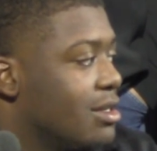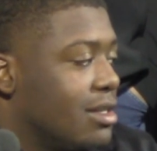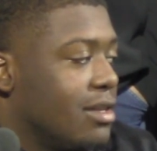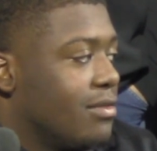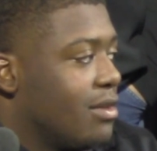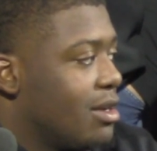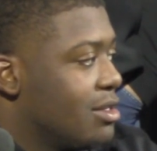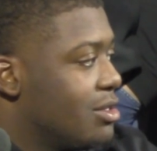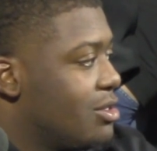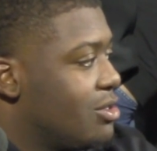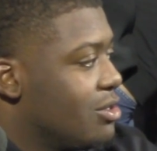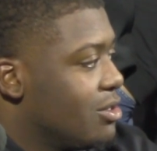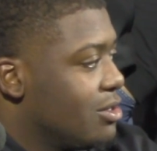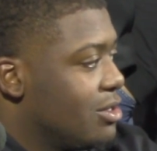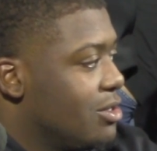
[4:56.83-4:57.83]
Davon's a
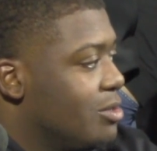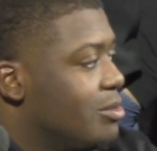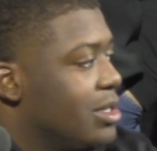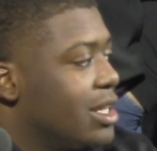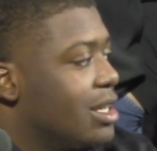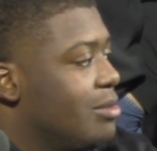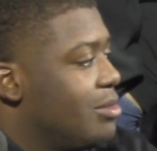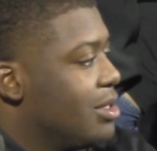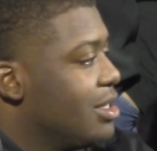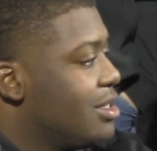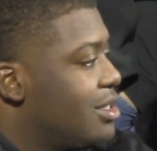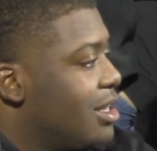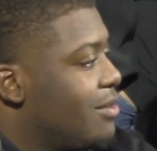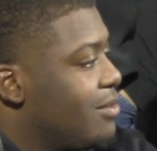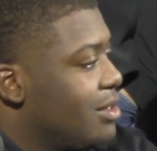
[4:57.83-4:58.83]
strong dude, but yeah, Billy's
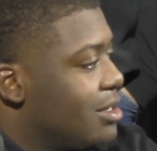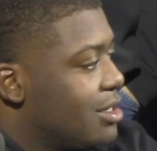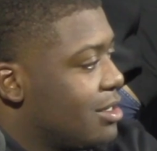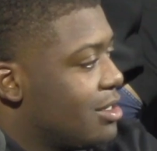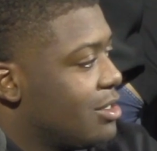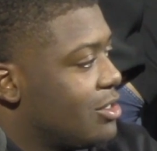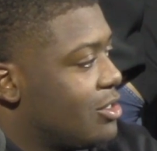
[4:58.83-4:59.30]
definitely the